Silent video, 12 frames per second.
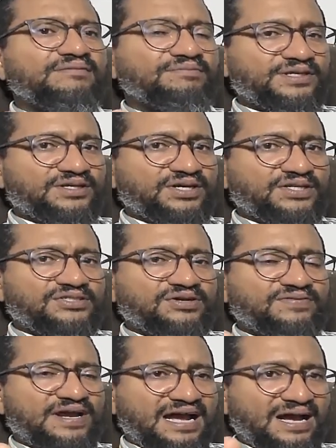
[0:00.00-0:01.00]
because
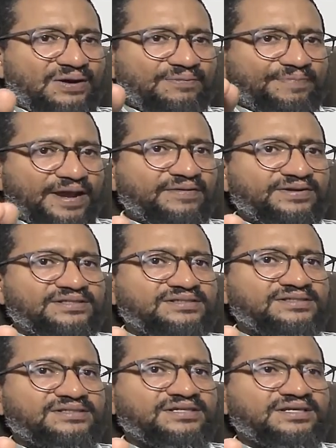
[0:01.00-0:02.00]
of how parents